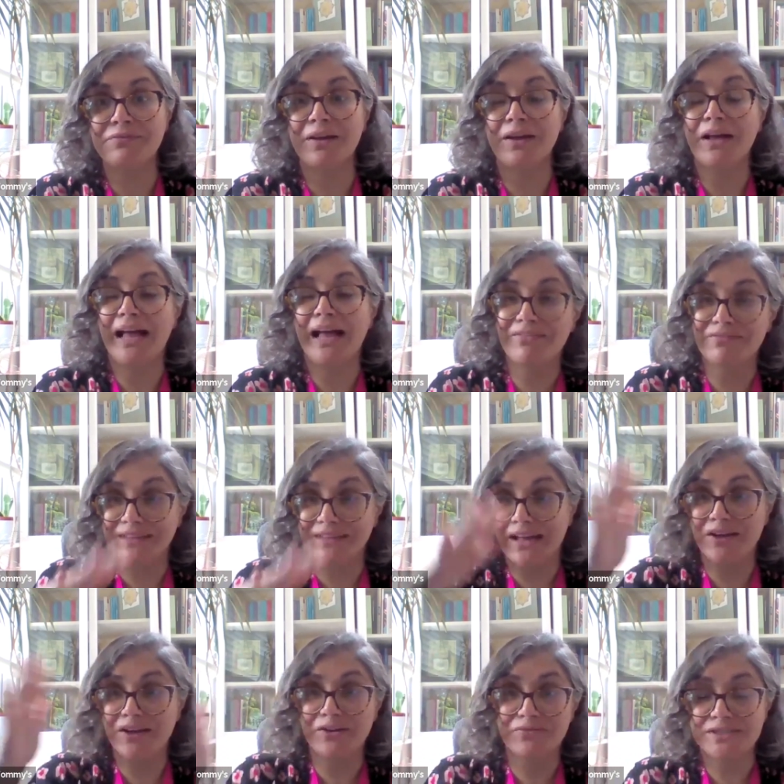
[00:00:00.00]
of have
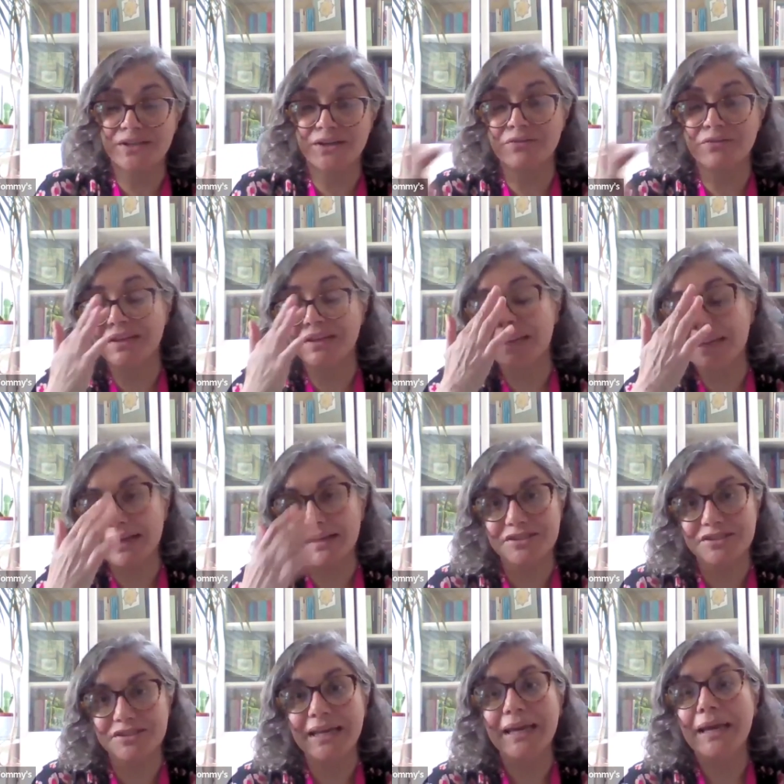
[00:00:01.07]
that oversight of thinking
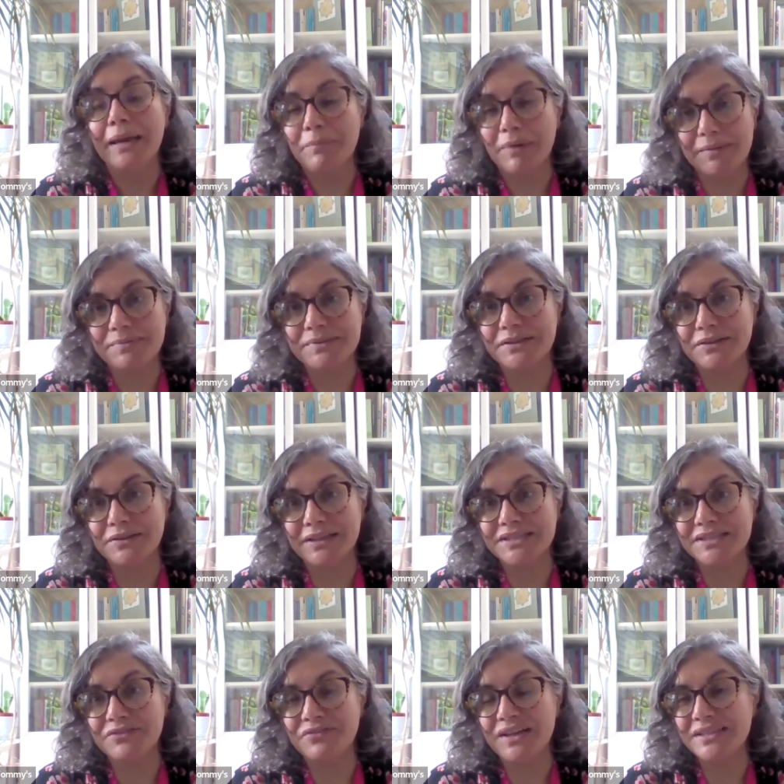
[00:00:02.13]
actually, but absolutely.
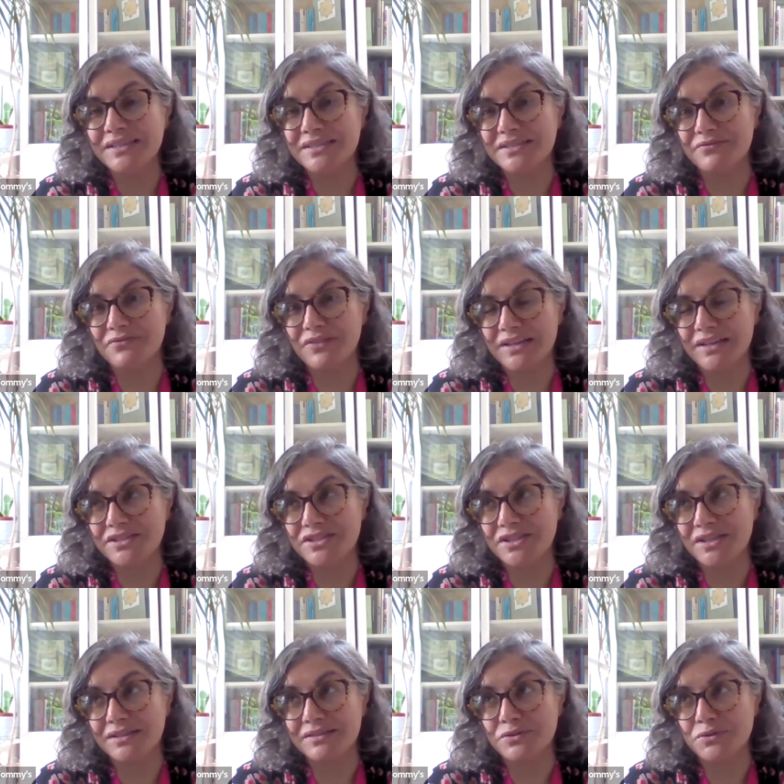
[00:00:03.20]
So
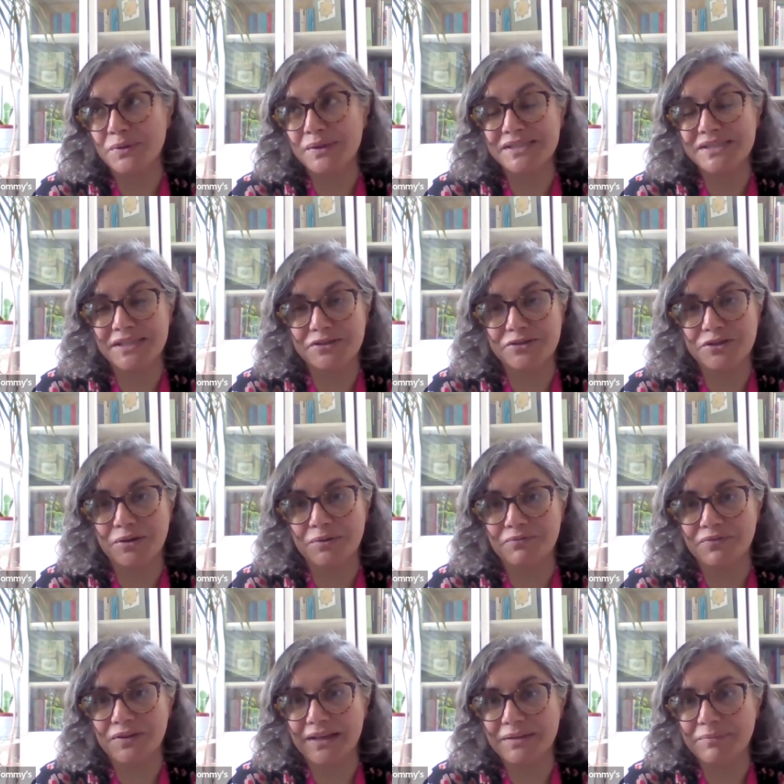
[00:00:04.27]
vanishing twin syndrome,
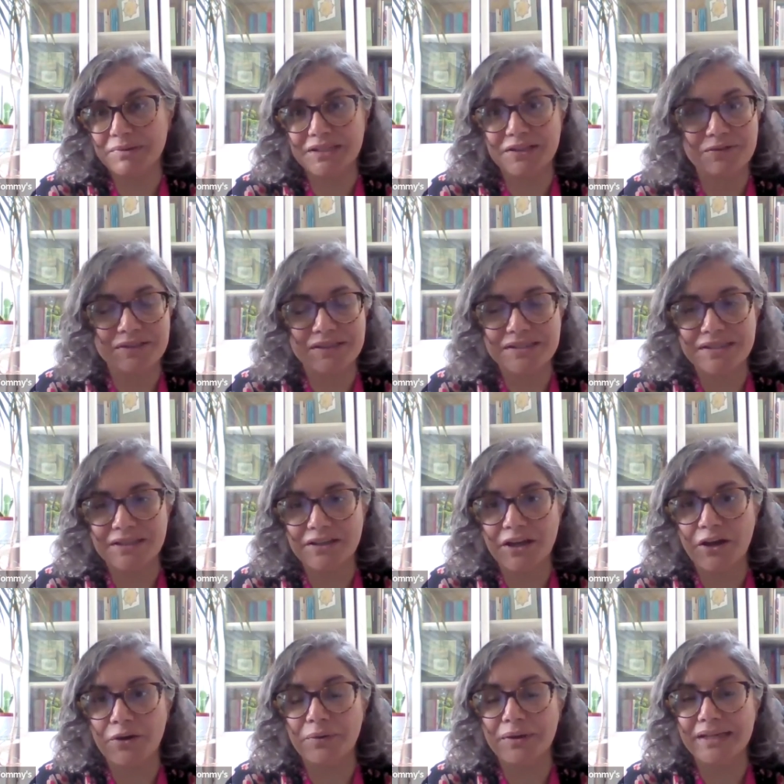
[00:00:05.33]
for anybody who doesn't
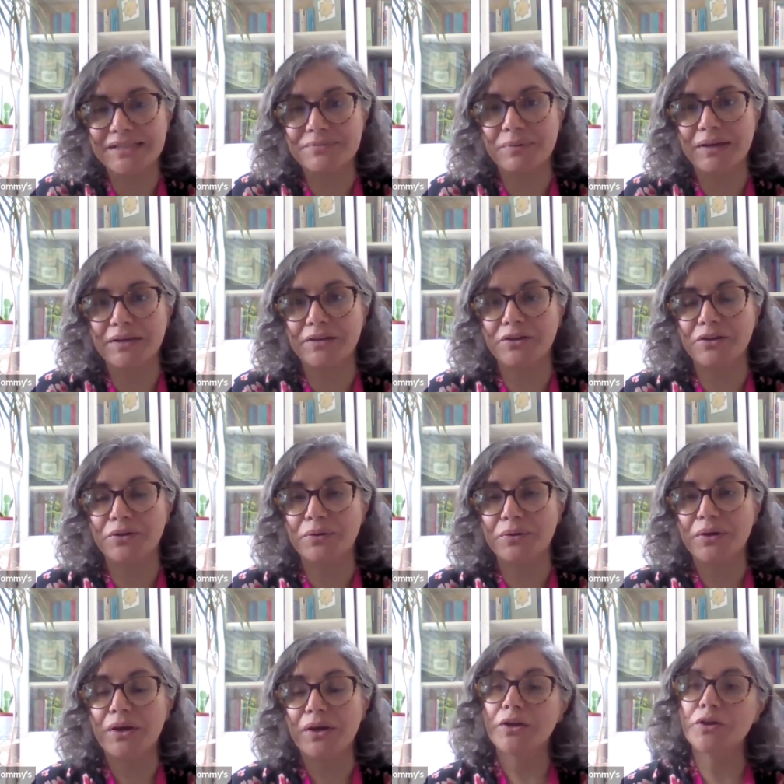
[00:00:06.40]
know, is when
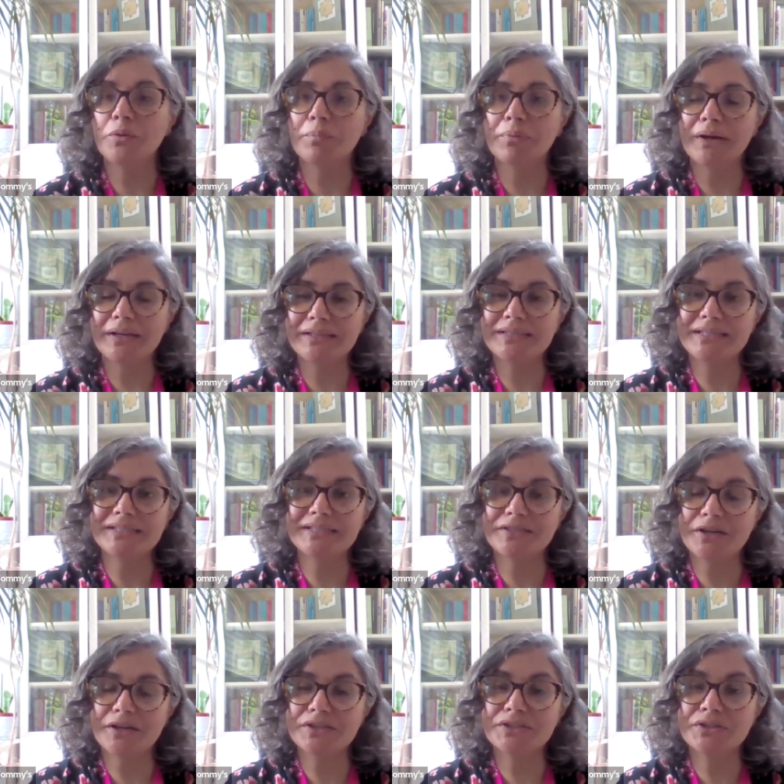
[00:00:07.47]
your pregnancy
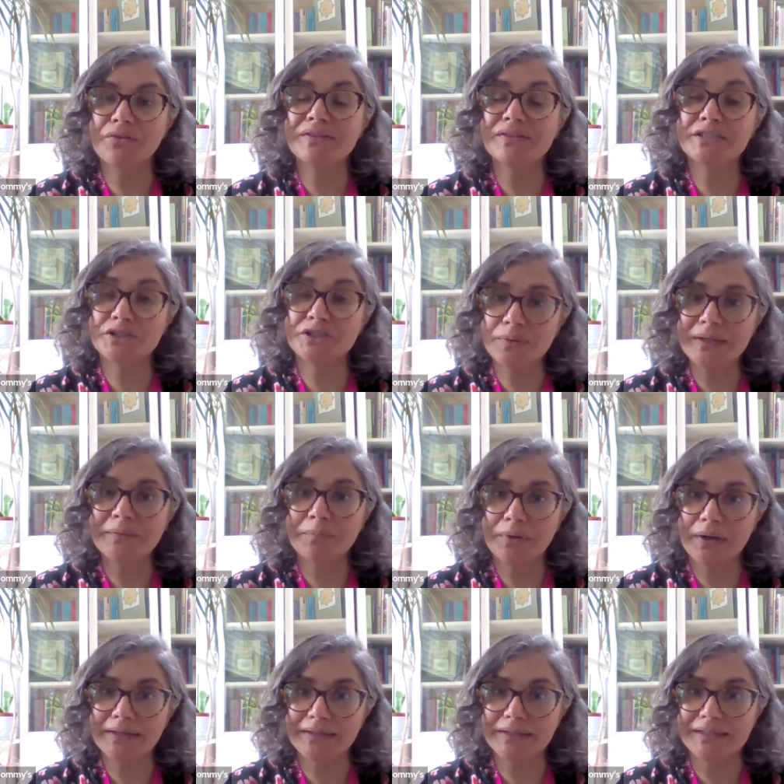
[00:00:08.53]
starts off as a twin
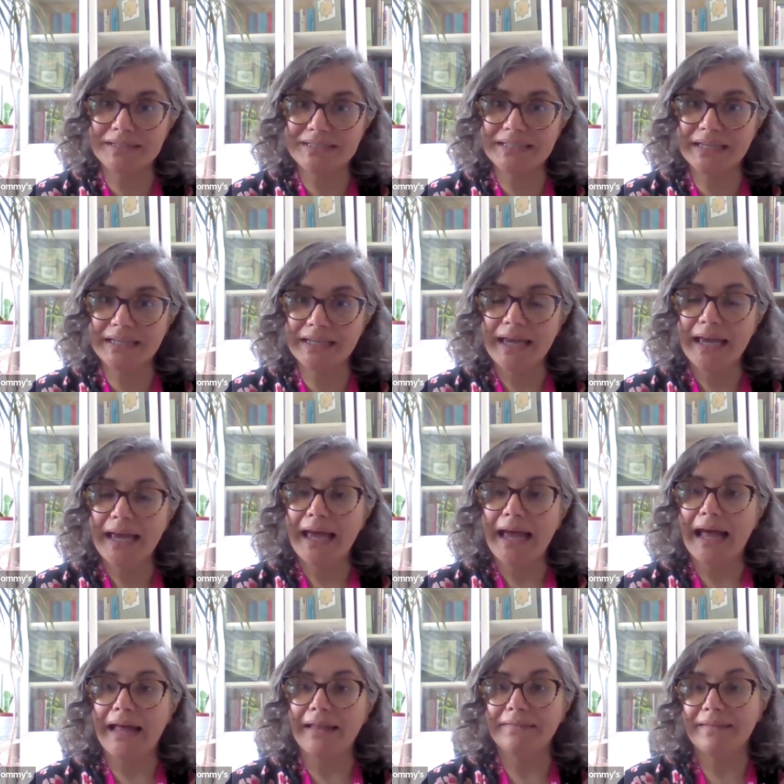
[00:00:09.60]
pregnancy,
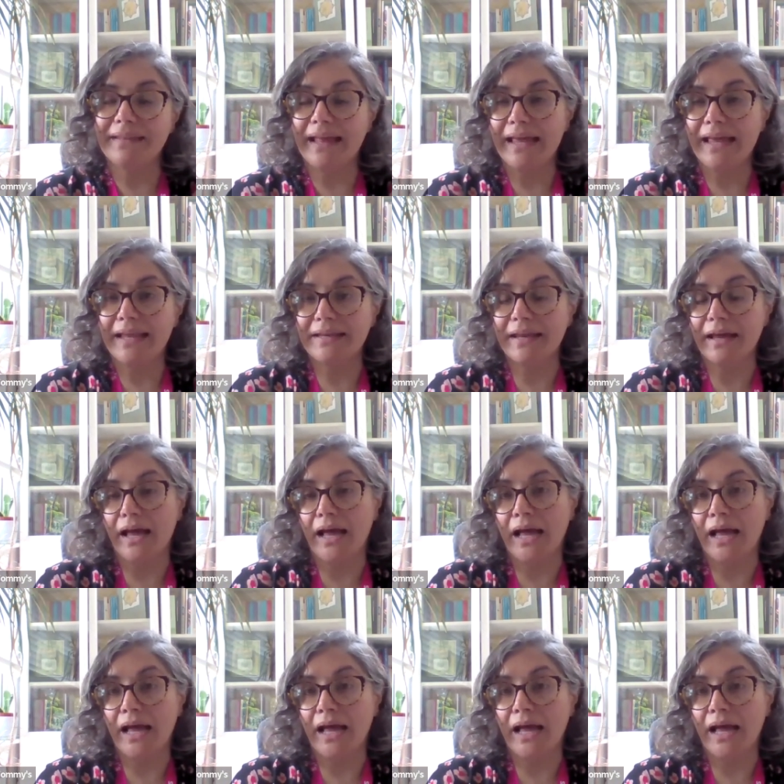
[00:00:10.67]
and then